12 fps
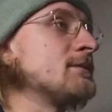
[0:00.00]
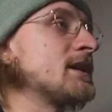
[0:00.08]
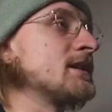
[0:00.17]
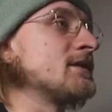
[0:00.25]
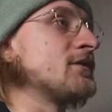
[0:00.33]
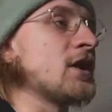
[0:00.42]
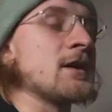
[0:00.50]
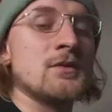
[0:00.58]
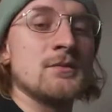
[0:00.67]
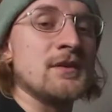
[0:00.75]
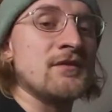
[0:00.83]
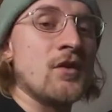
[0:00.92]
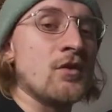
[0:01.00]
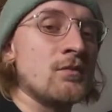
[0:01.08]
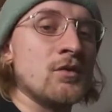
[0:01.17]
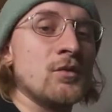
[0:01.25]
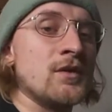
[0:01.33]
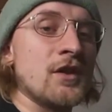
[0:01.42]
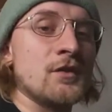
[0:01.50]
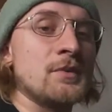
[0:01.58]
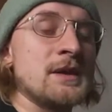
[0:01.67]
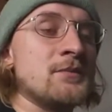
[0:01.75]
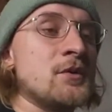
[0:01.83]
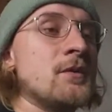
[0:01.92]
because if you're able to be vulnerable with other
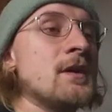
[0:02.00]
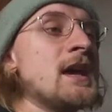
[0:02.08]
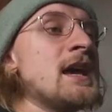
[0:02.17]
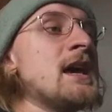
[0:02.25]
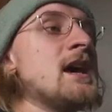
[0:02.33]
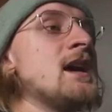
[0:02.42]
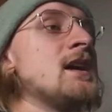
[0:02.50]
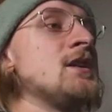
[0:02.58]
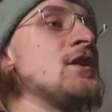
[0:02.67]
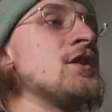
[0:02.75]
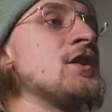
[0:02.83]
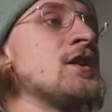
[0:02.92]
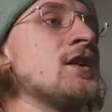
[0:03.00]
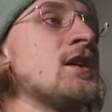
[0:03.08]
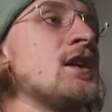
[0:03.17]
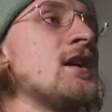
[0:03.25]
people, you're